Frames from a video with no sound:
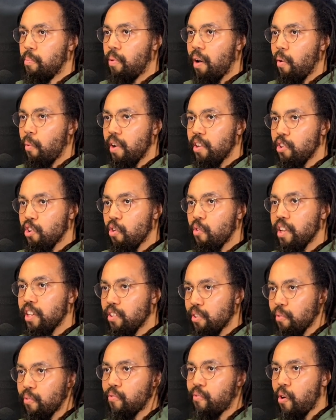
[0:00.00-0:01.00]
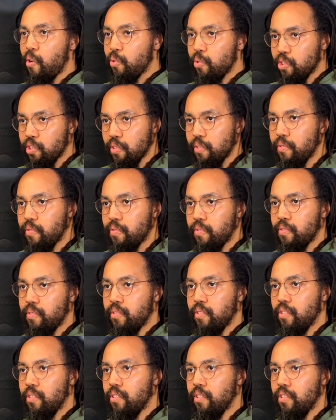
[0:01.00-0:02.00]
but when you're in the throes of
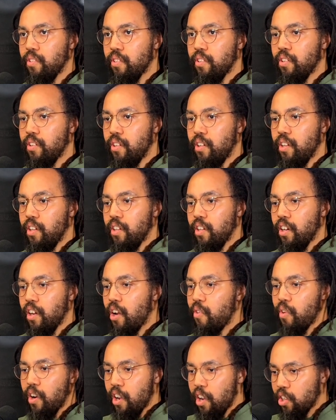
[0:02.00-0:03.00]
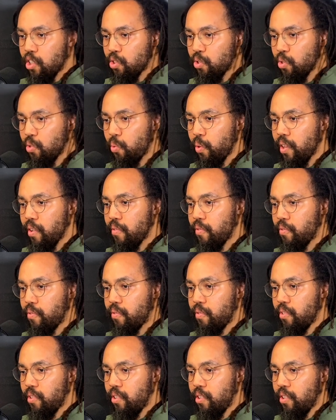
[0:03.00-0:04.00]
a rehearsal
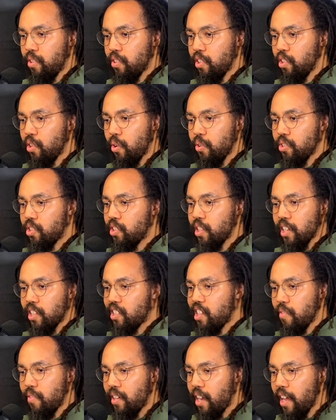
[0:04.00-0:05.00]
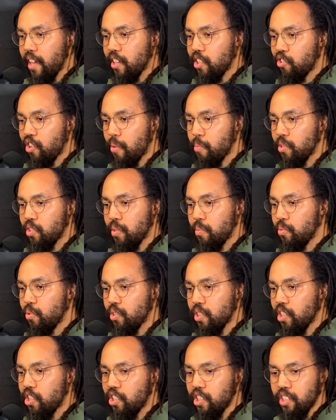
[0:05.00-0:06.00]
with, you know, 6, 7, 8 drummers and
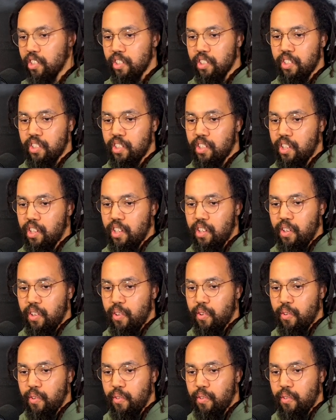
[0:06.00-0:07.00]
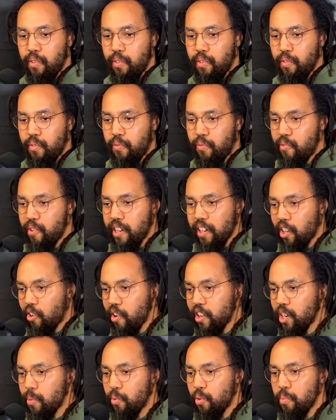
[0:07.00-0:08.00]
musicians, 3
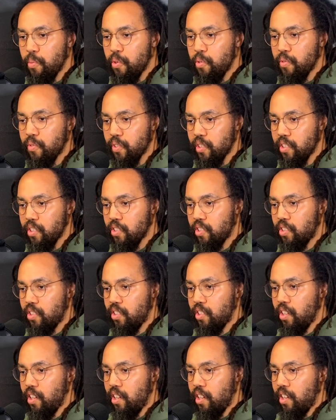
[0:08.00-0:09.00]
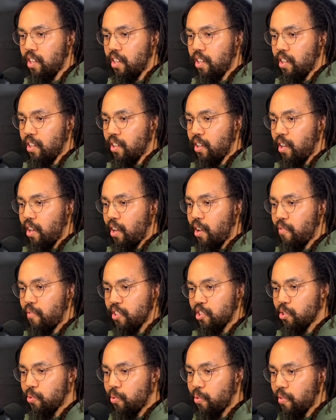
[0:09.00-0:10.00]
incredible movers, a
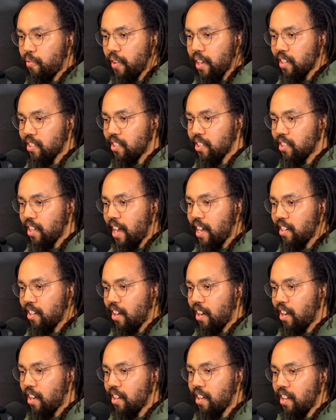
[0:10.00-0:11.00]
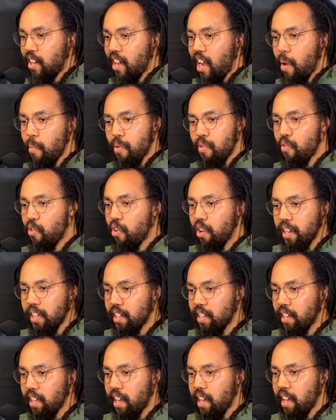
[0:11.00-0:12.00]
visual effects designer, and we're all
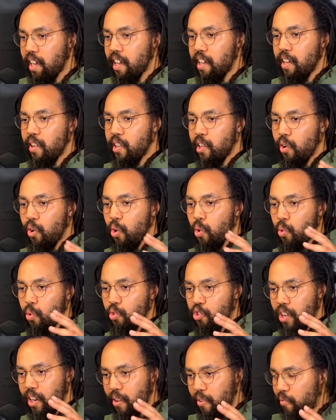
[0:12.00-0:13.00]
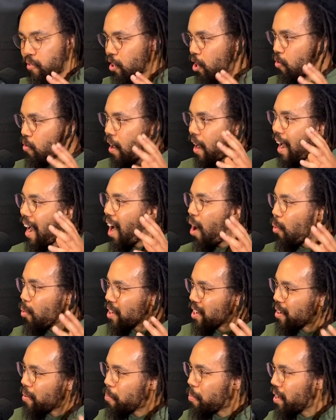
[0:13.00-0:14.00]
in there, all trying to figure out how
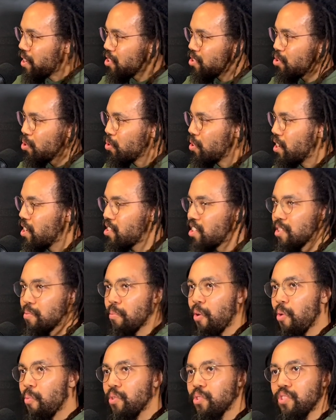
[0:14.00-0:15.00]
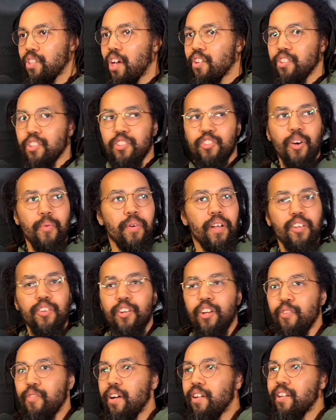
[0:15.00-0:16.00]
we can best do this. There's moments that I just stop and I
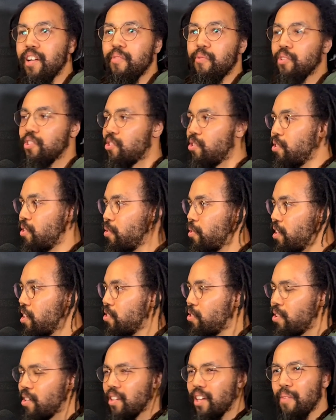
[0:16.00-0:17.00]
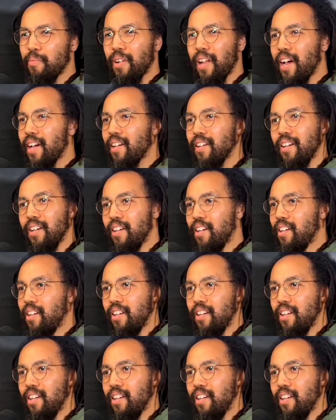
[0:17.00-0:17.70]
look around and everyone's doing what they're doing, and I'm like,